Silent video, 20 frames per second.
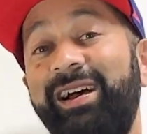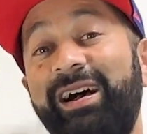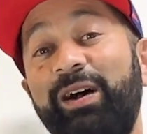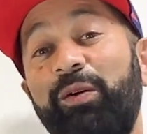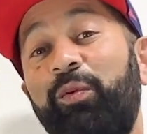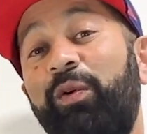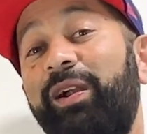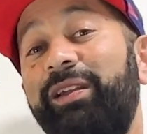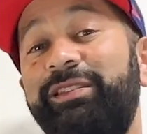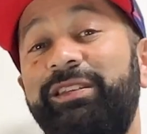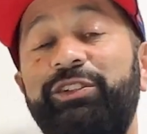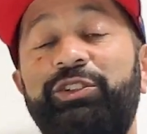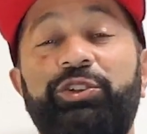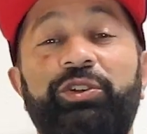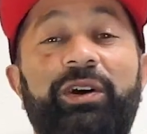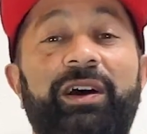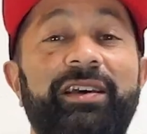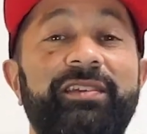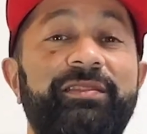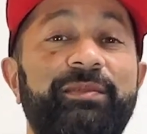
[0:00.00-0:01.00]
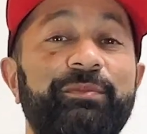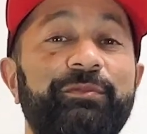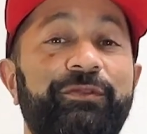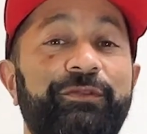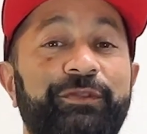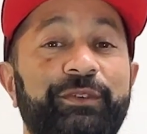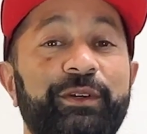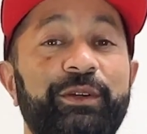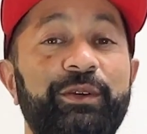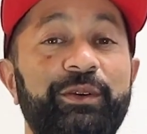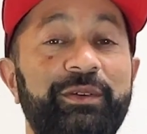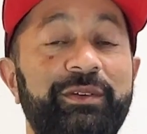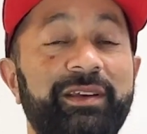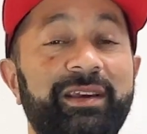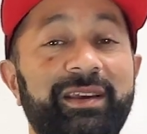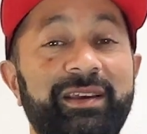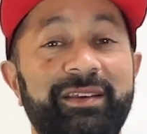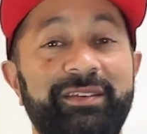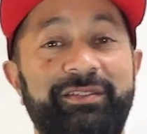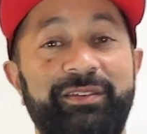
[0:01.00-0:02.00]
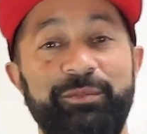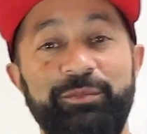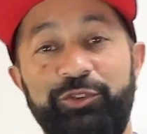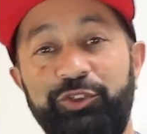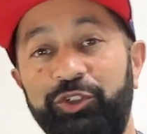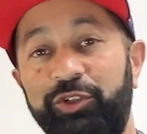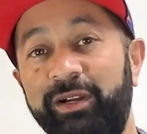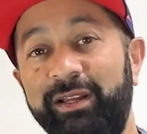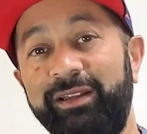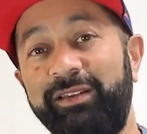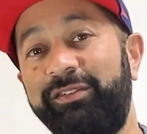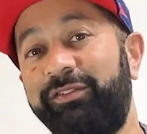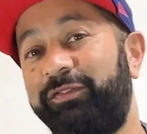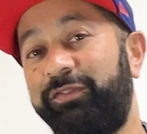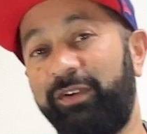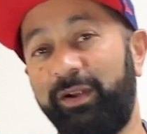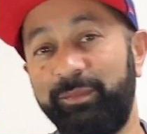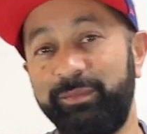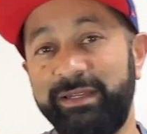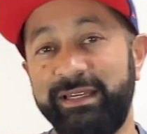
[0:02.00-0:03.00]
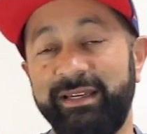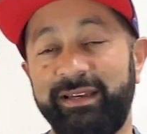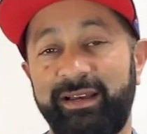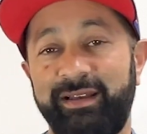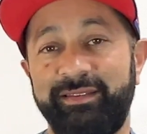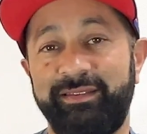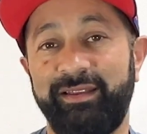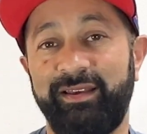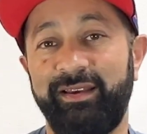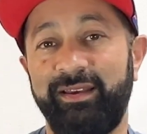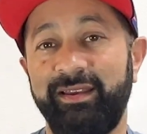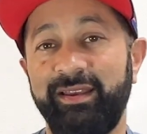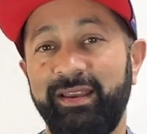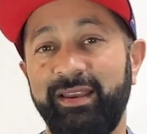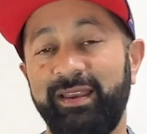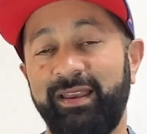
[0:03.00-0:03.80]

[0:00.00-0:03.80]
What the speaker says: I wanted to try some food, some drinks from Niigata.